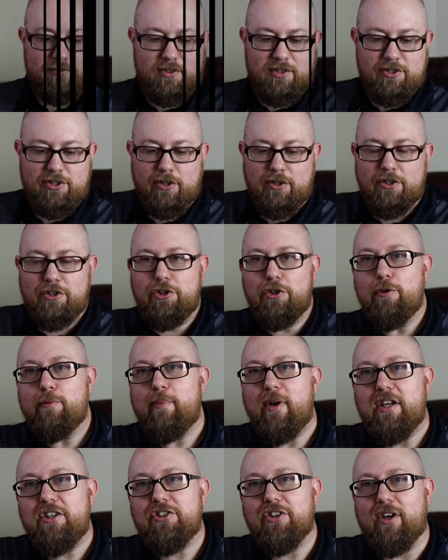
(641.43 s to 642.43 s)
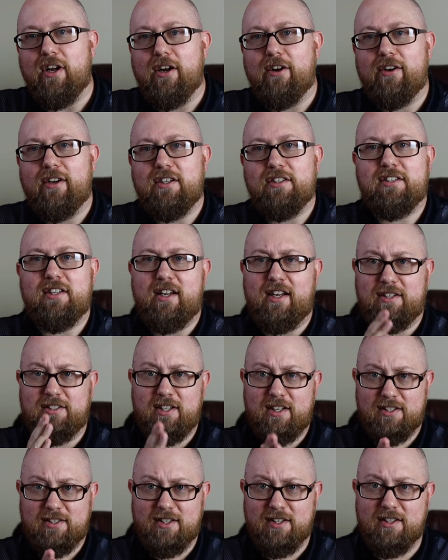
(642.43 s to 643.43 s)
So the two major areas that I
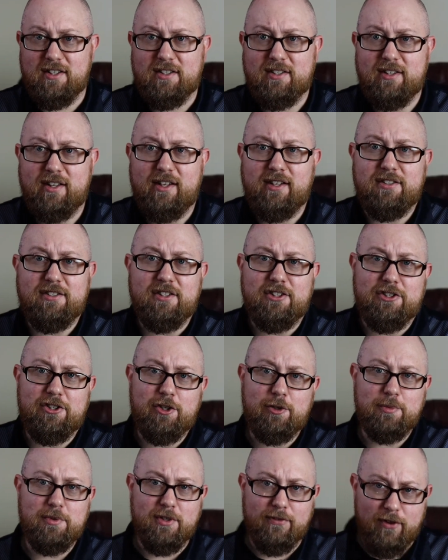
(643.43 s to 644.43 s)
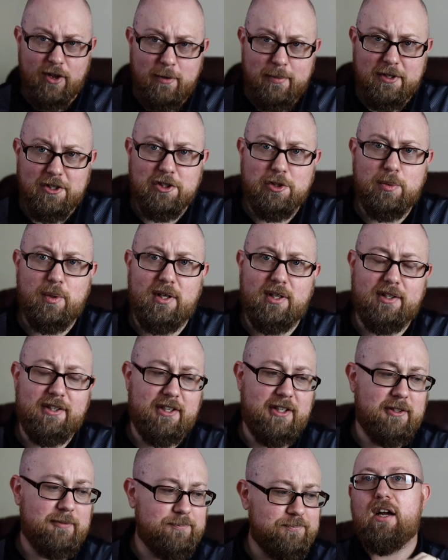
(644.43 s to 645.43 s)
tested this lens in terms of image
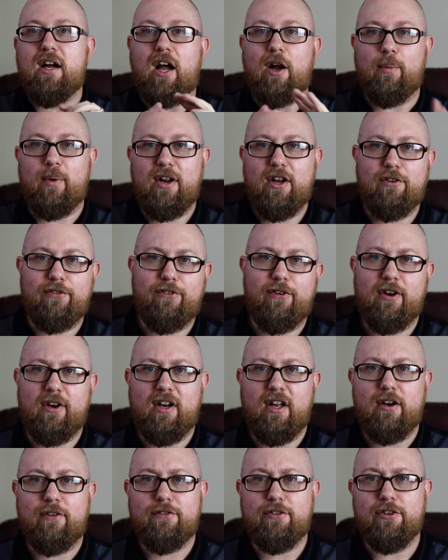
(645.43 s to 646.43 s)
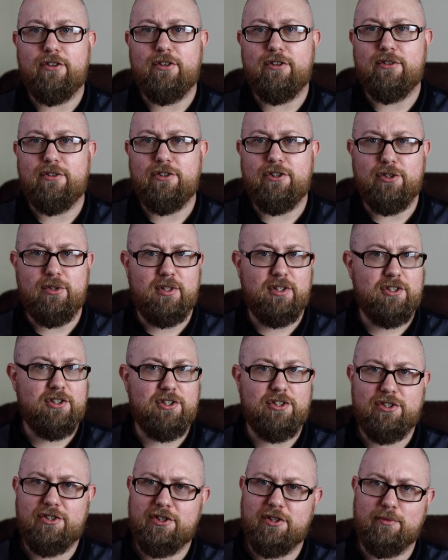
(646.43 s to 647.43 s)
quality. I went out for an afternoon doing
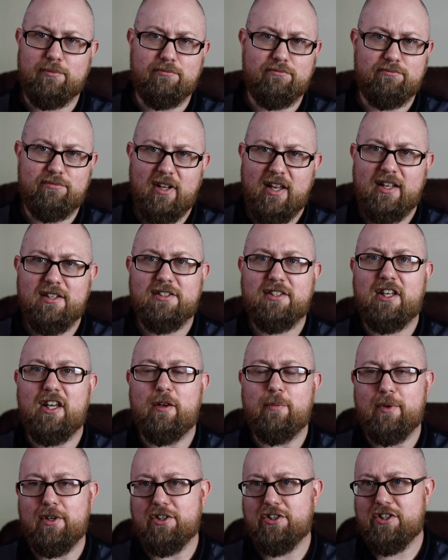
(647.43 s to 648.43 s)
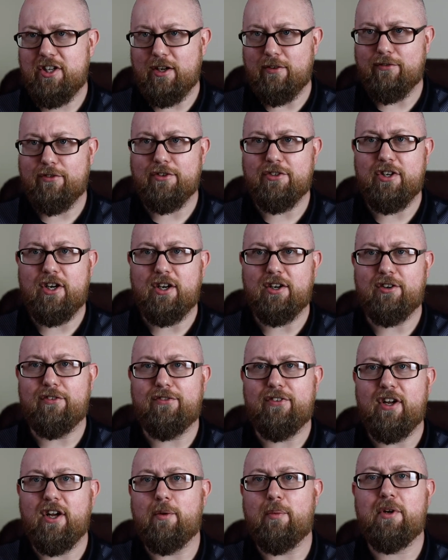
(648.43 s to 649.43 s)
just some landscape-ish type
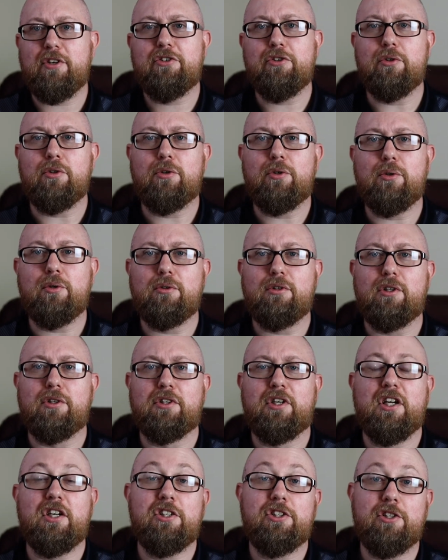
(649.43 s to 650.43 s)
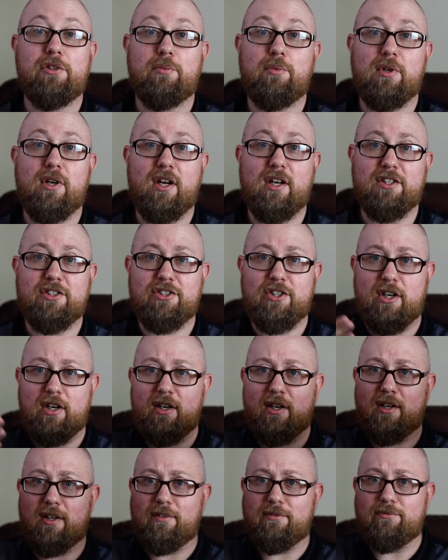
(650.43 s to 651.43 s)
photography. I went to a cool location where I
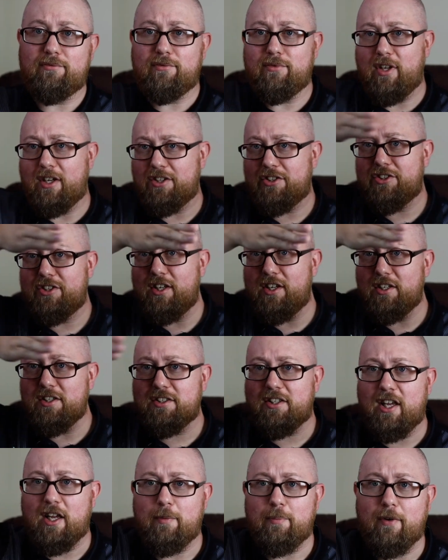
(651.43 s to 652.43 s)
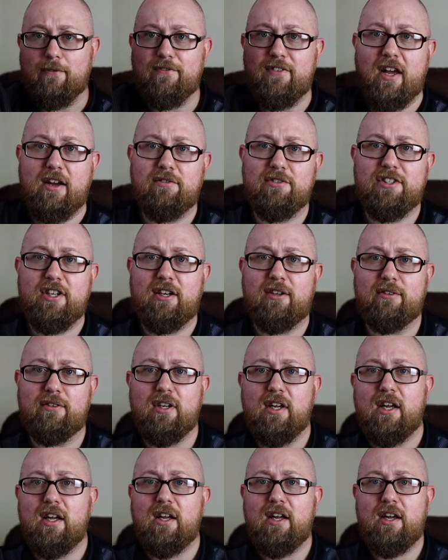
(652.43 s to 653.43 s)
saw a nice cityscape of downtown
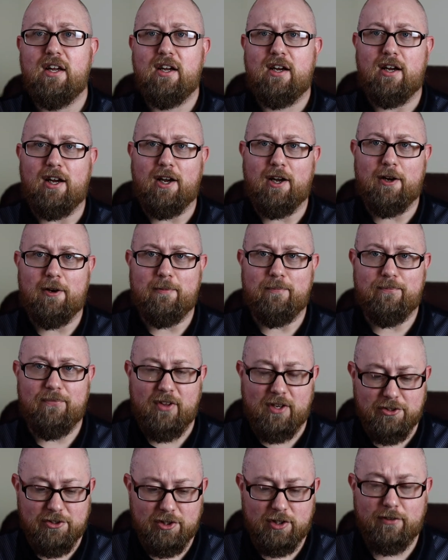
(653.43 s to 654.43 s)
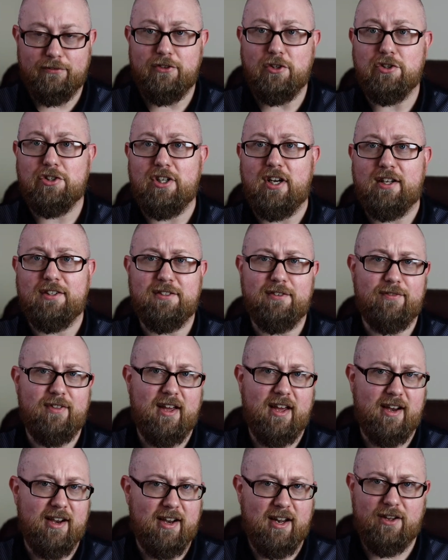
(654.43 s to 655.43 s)
and took a few shots of
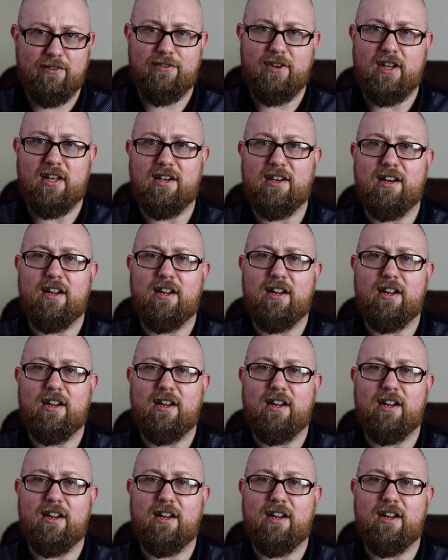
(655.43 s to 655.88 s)
that at f8 and